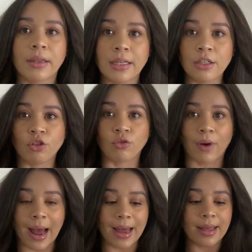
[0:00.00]
These
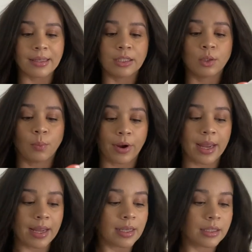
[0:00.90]
dry
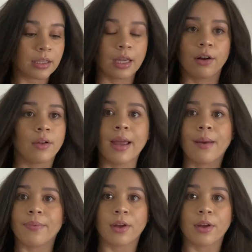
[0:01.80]
sprays, they're like a,